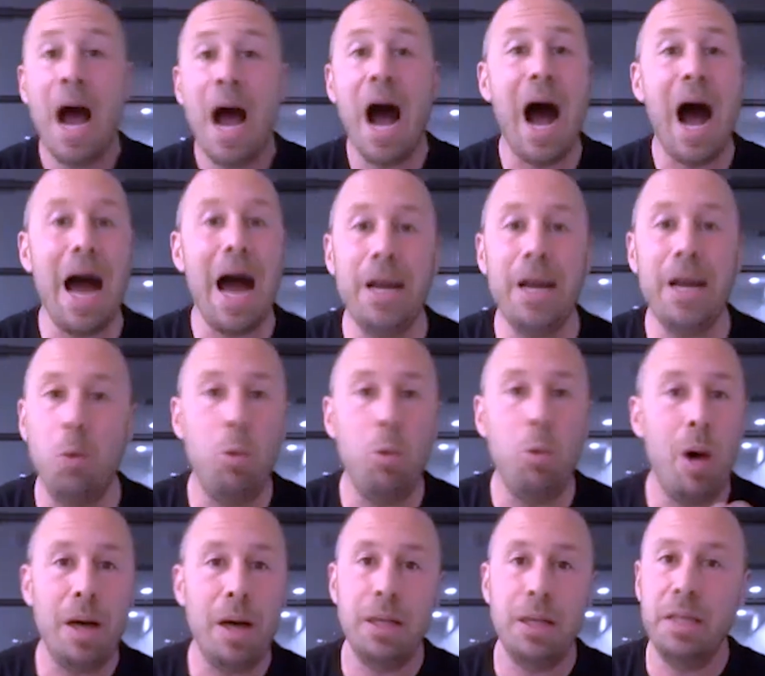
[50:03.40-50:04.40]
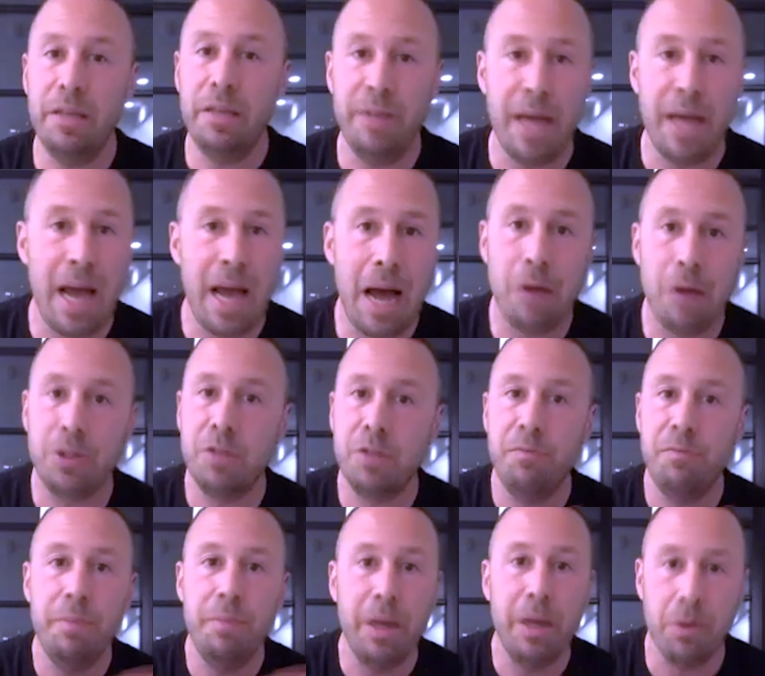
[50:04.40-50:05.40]
I don't want to live in a house
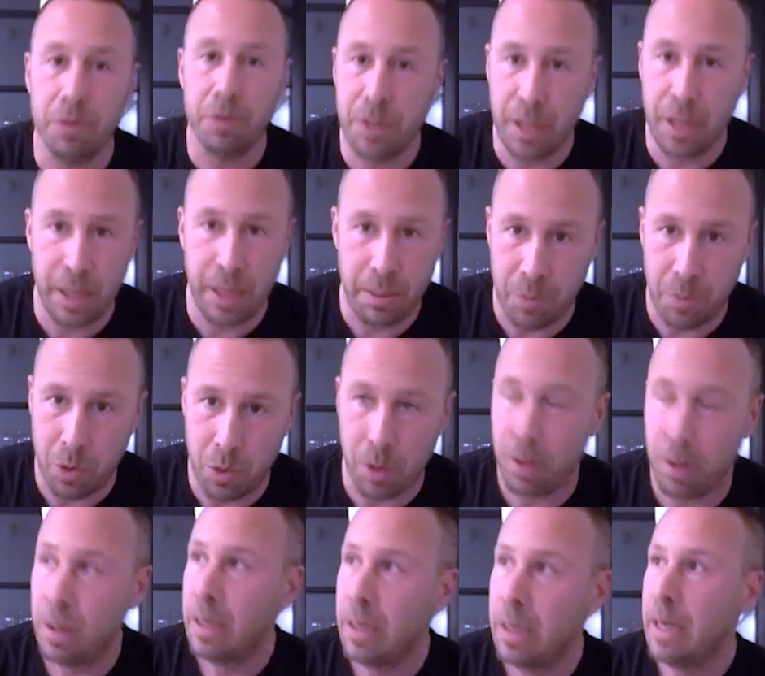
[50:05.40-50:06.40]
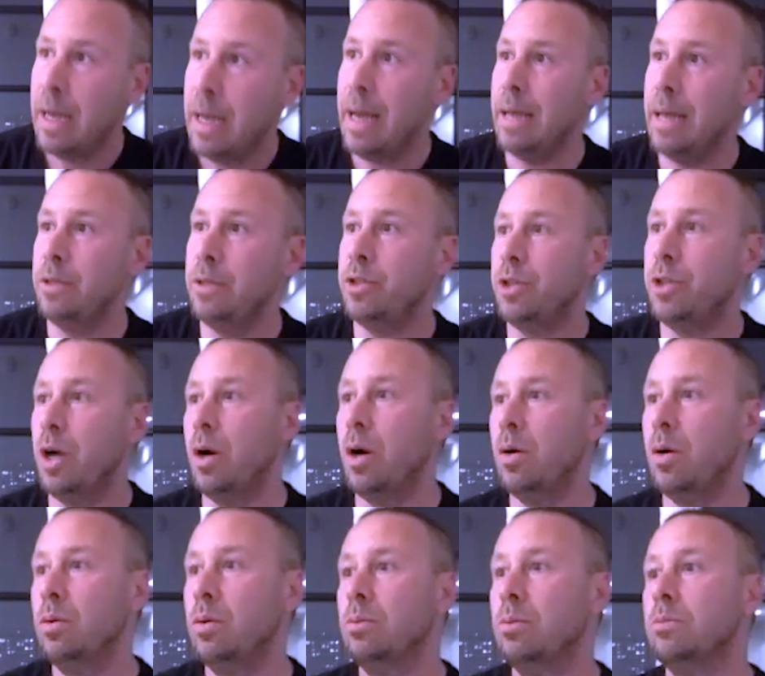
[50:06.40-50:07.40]
of mirrors anymore. And
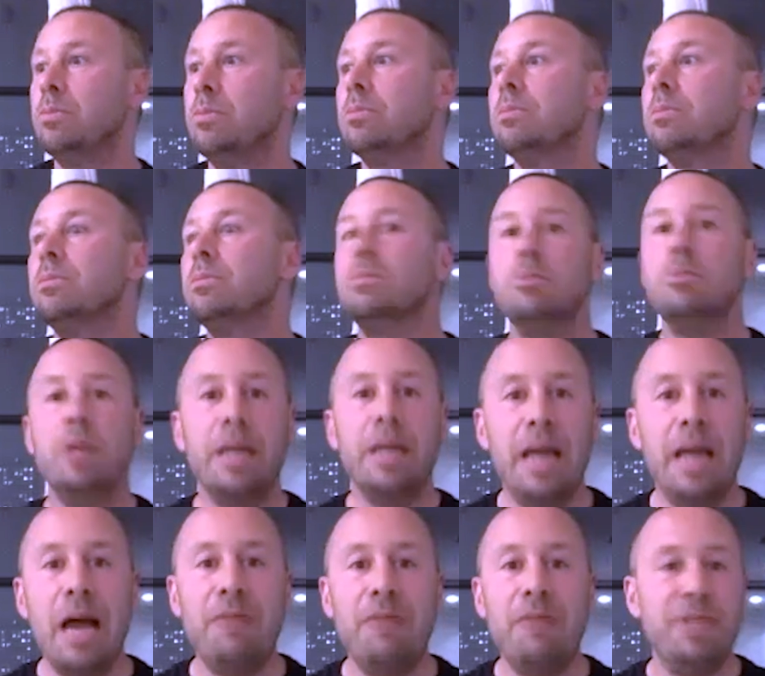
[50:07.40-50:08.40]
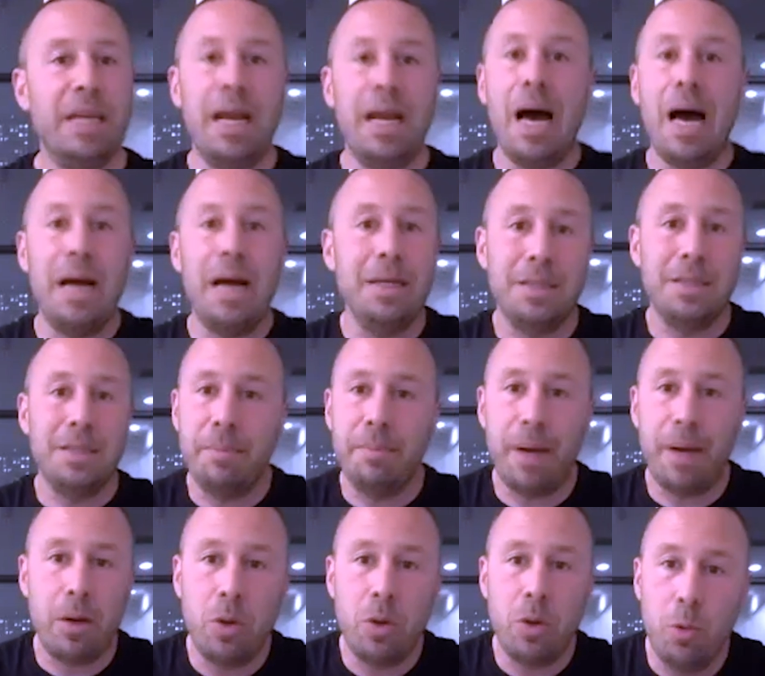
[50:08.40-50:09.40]
so we're going to have to get honest
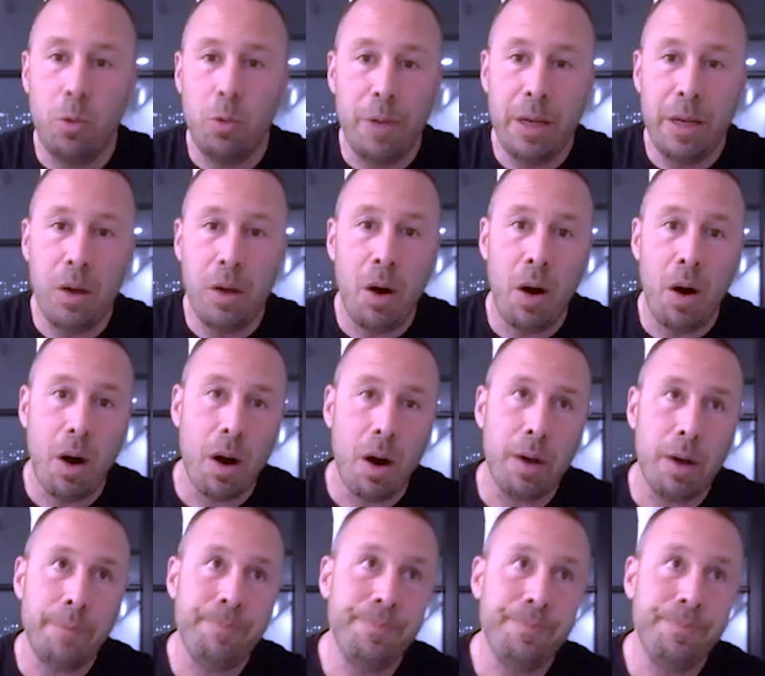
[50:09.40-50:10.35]
about who we are.